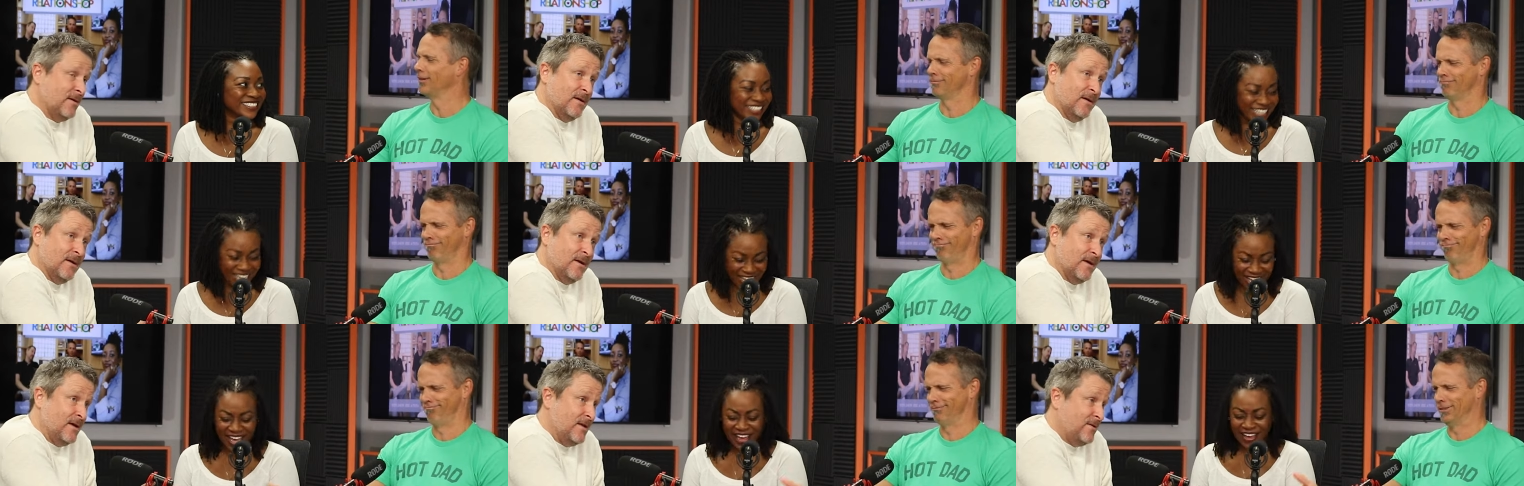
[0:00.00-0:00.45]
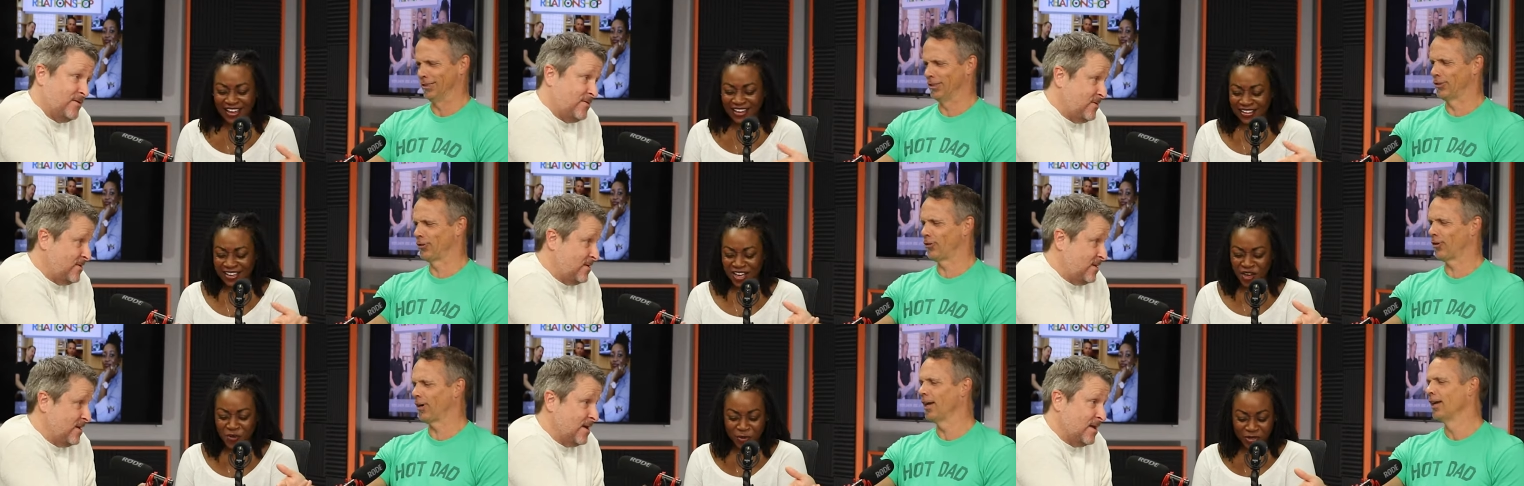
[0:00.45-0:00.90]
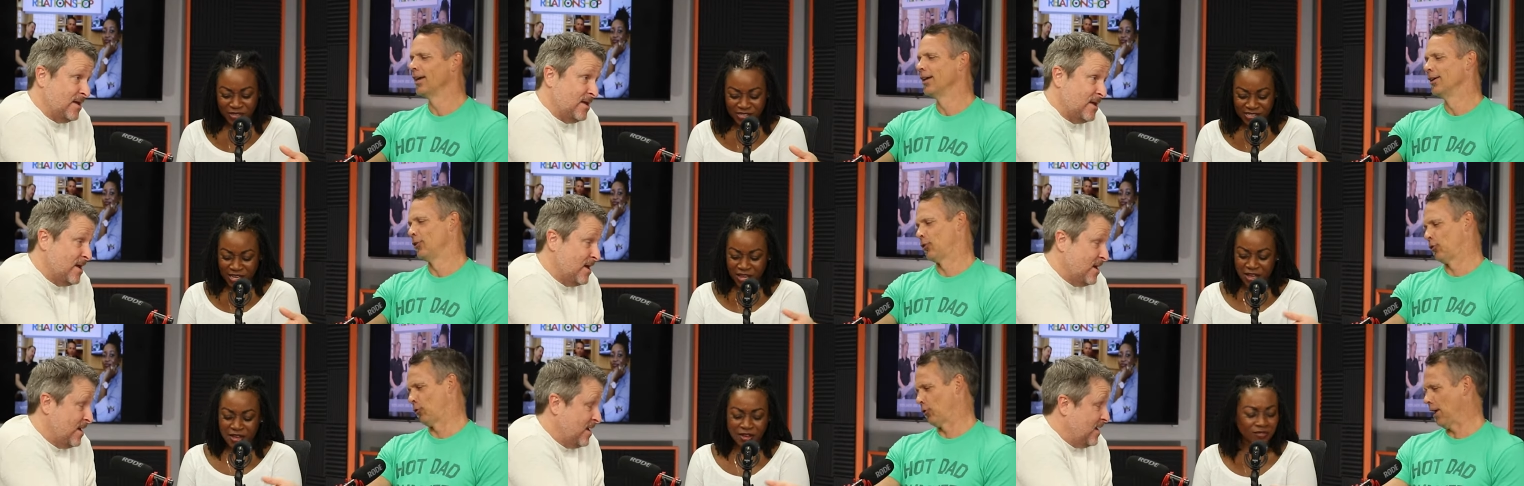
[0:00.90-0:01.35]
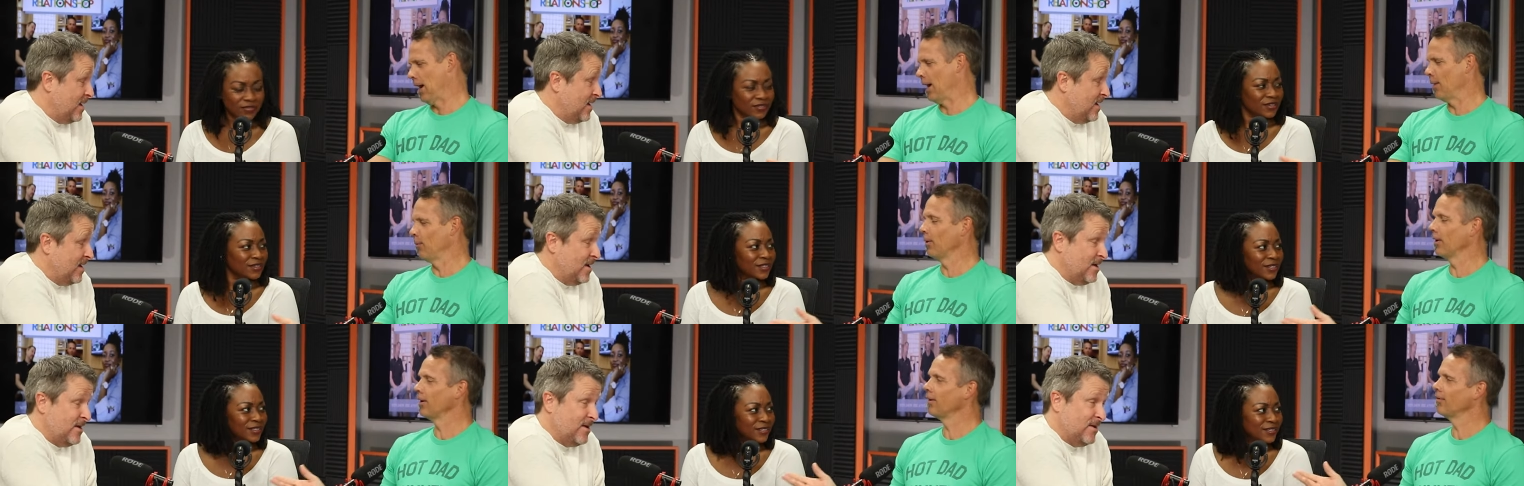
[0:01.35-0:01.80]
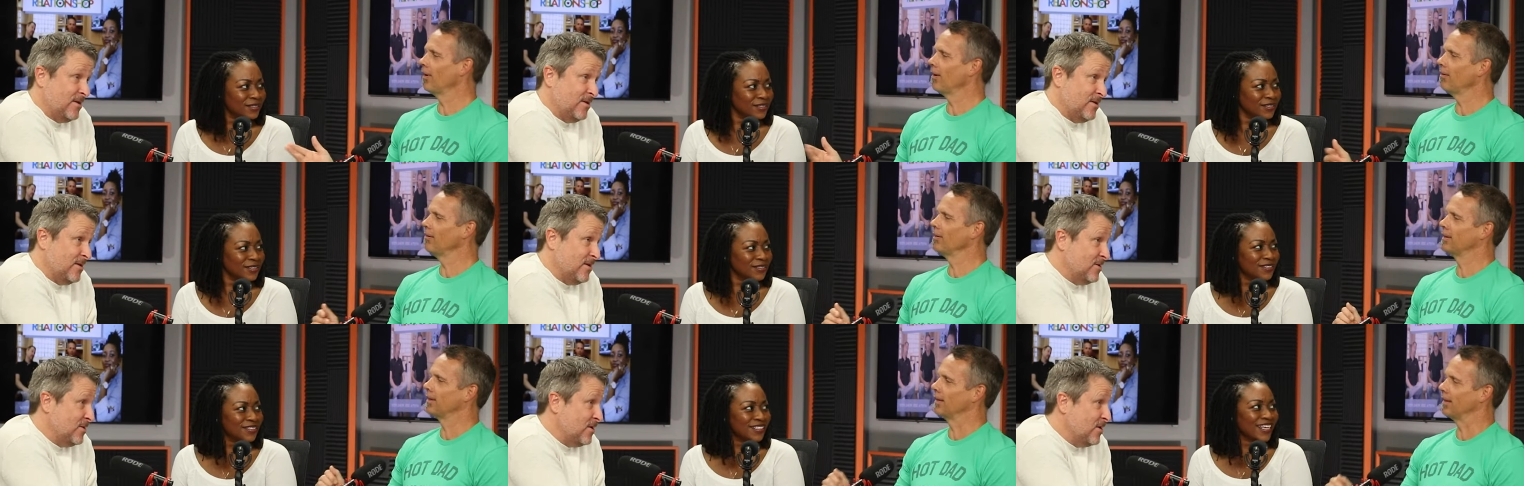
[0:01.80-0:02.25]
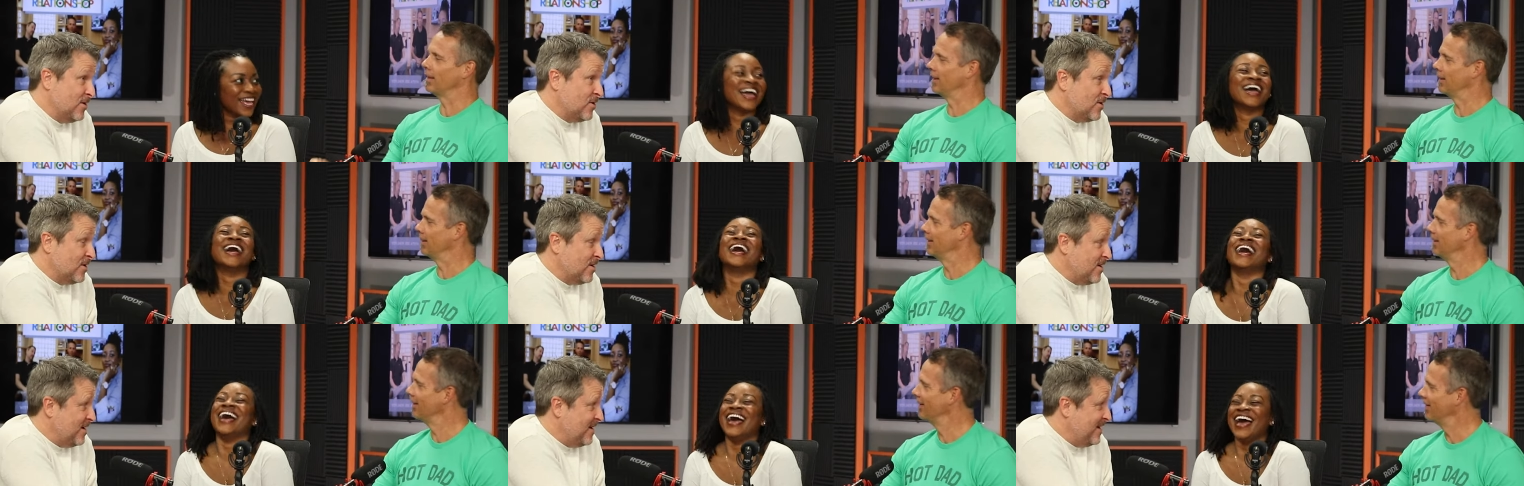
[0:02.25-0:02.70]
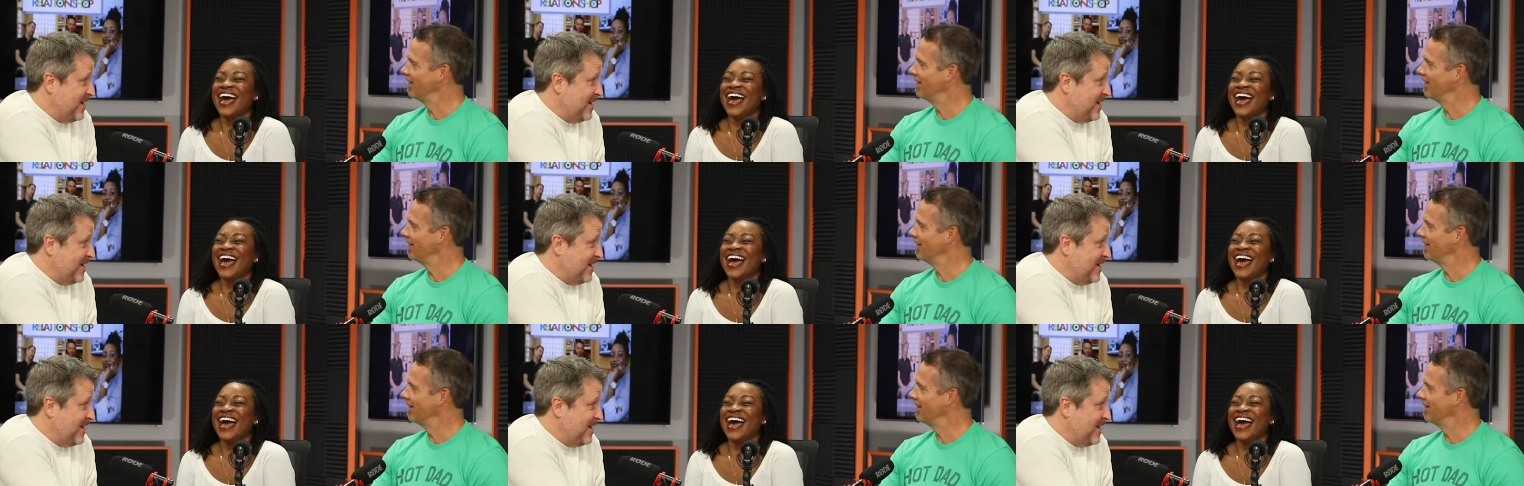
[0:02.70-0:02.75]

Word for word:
Speaker 1: Yeah, try, help yourself. Try one of everything. You know?